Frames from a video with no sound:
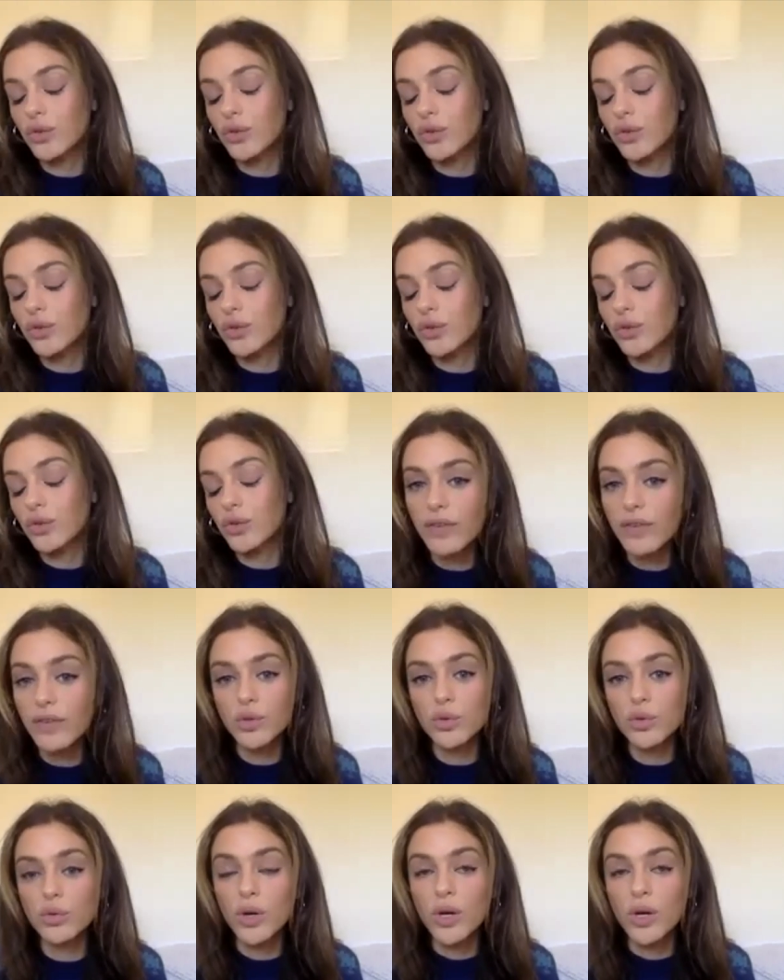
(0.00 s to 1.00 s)
You do have
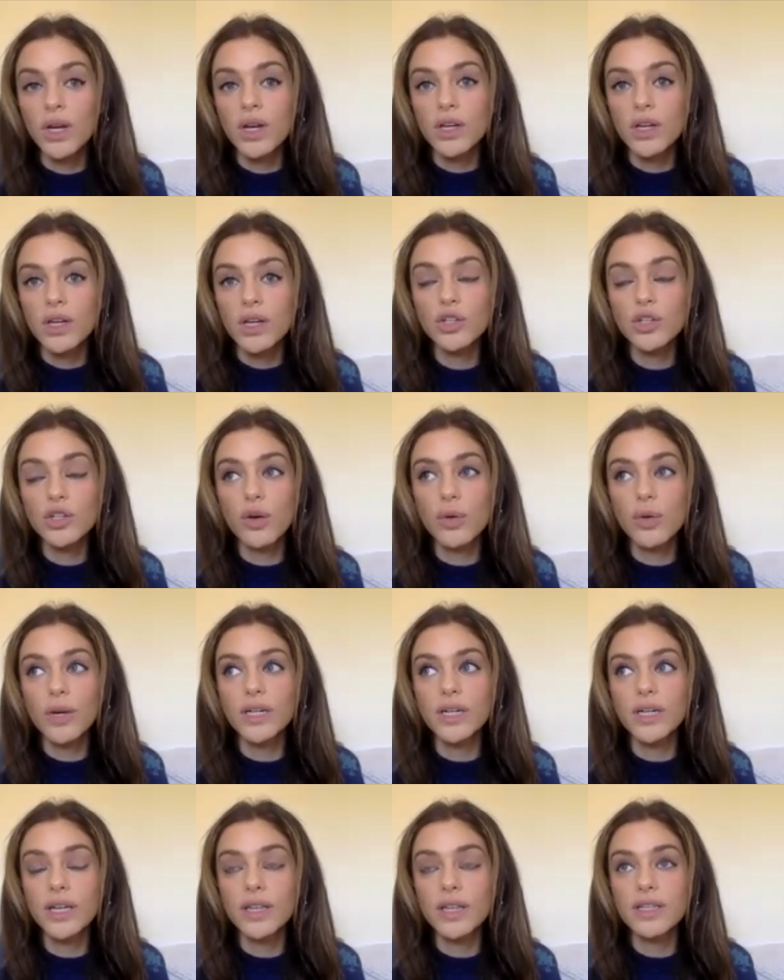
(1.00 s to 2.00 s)
to, you know, and
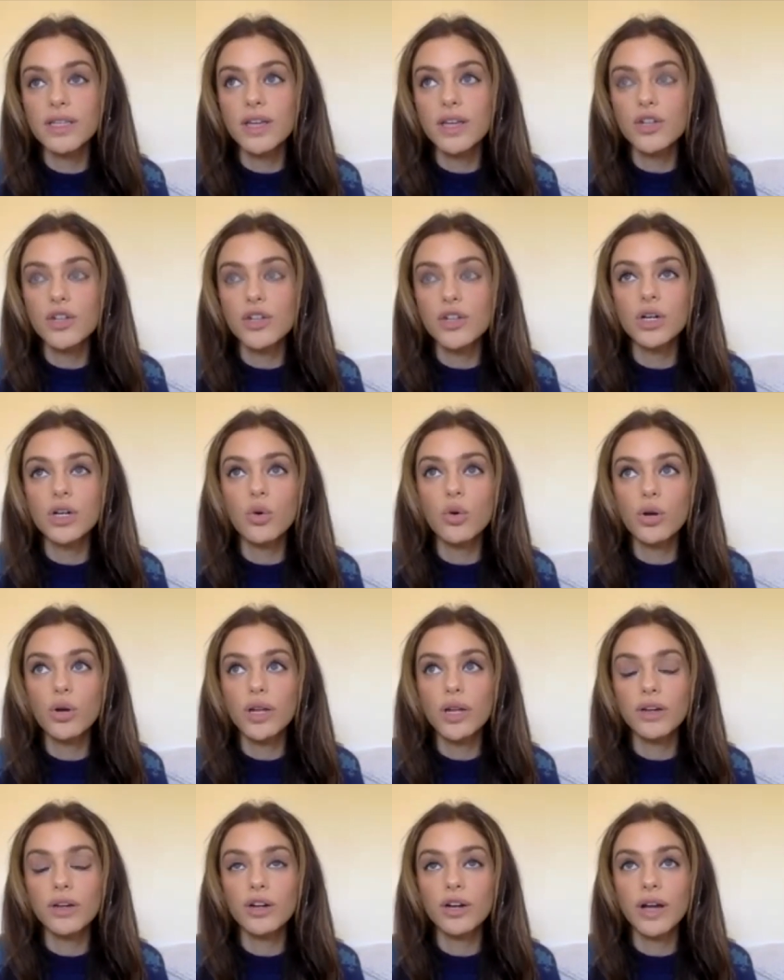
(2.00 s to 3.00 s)
and the, our stunt
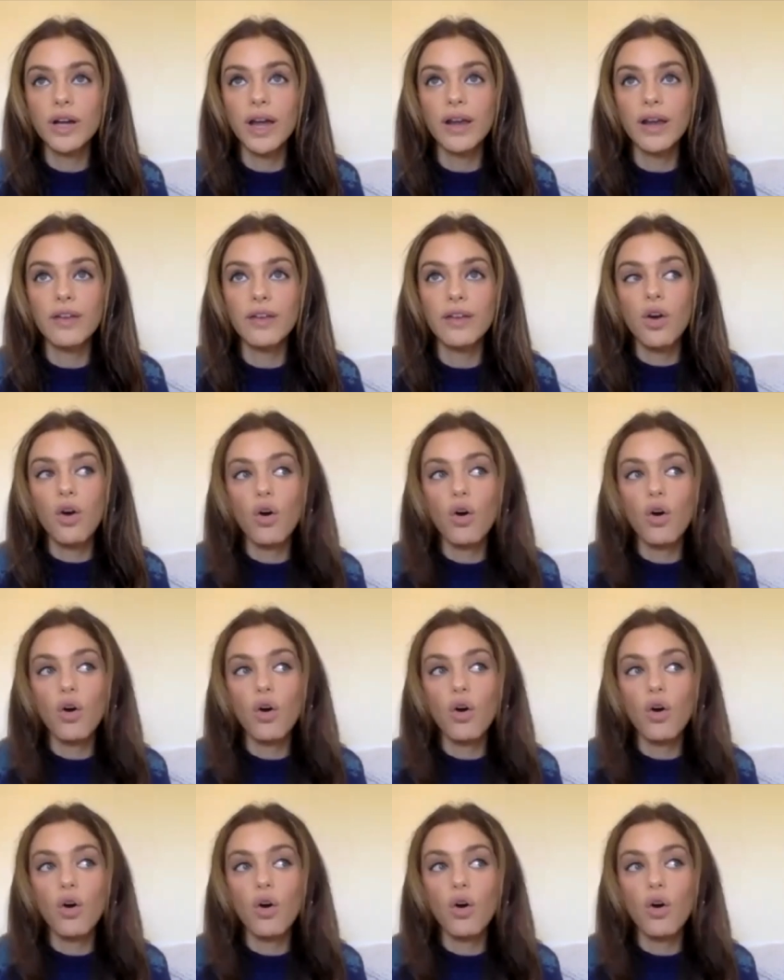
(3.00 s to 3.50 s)
coordinator kind of